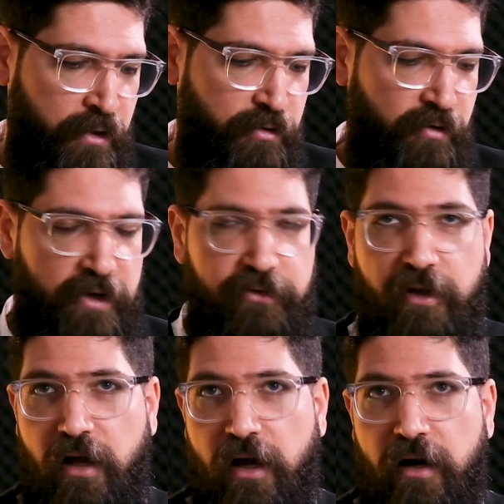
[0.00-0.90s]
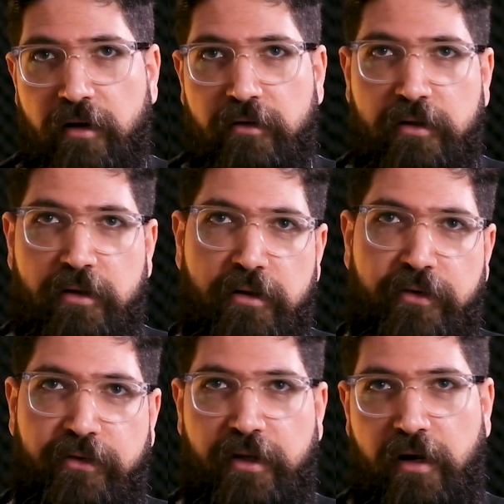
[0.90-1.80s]
The rest are,
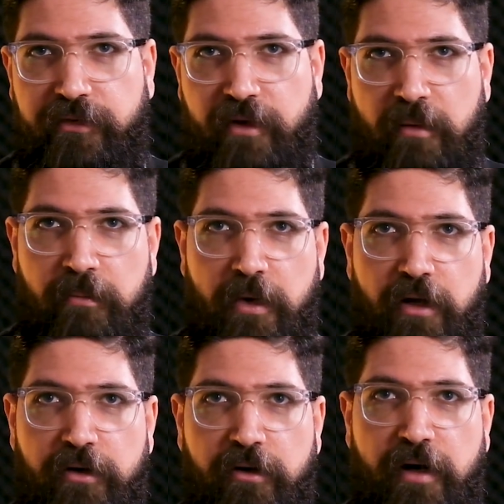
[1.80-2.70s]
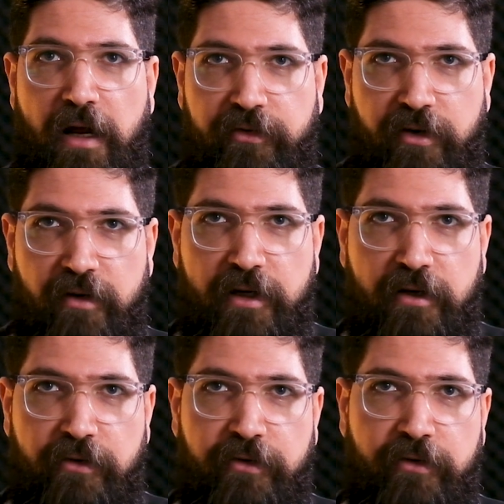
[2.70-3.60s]
there are some other
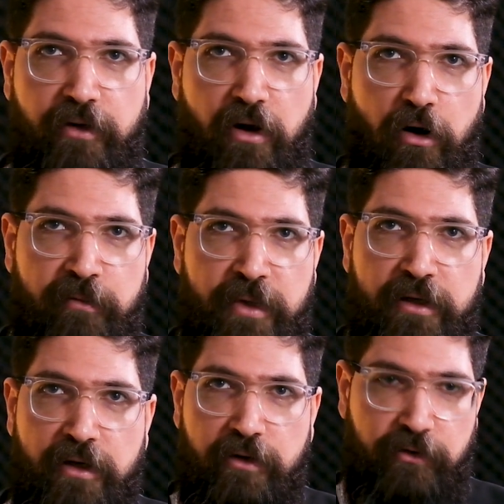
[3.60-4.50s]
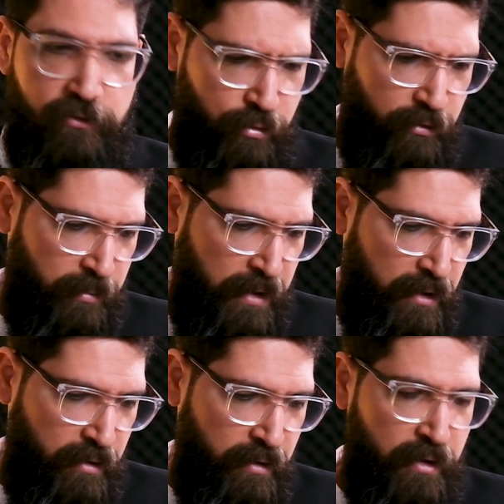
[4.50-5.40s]
Assyrians, Armenians,
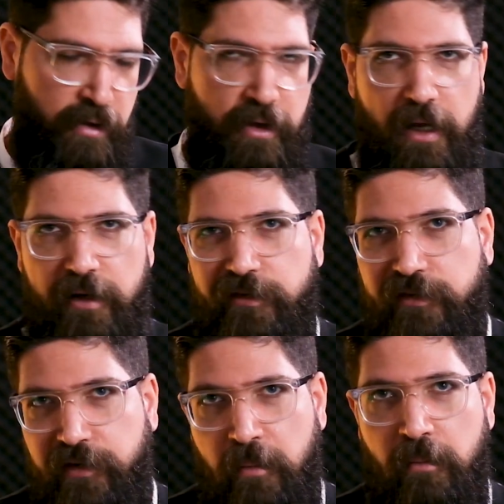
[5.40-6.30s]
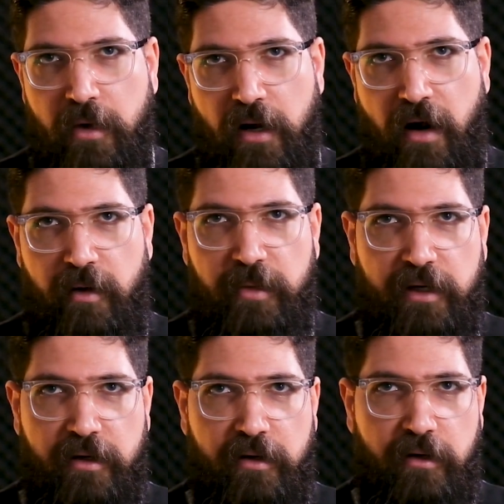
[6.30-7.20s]
Turkmen, and some
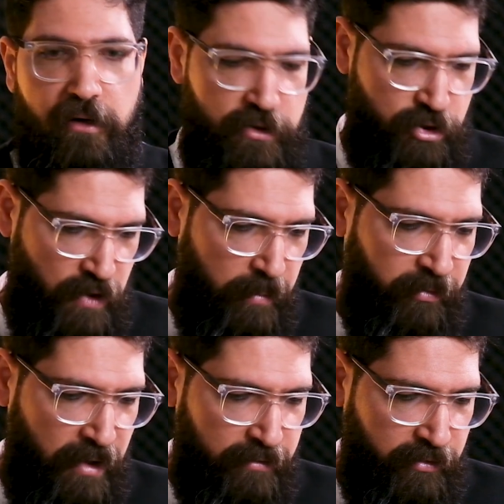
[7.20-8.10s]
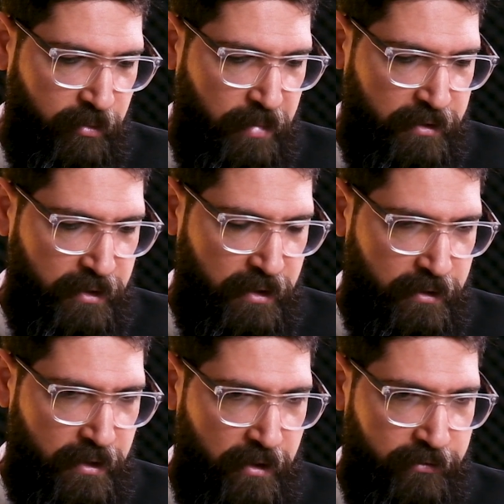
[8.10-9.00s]
Arabic tribes participating
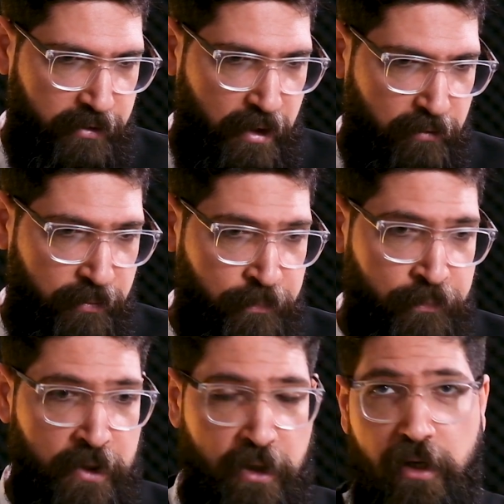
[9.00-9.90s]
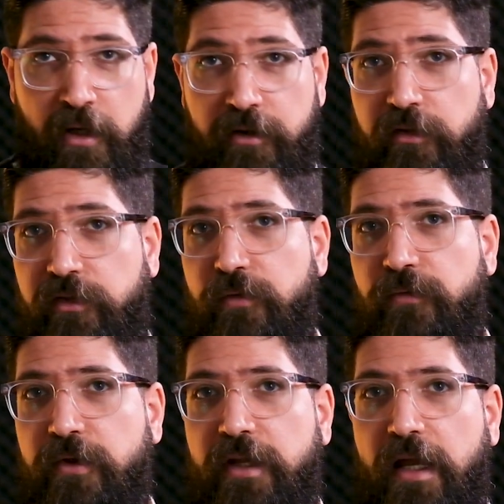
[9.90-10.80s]
in the SDF. These
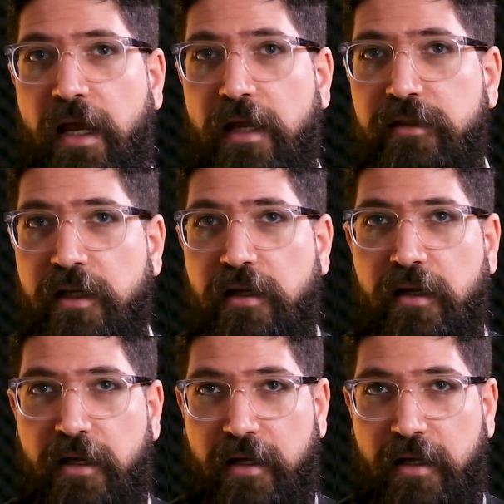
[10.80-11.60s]
different ethnic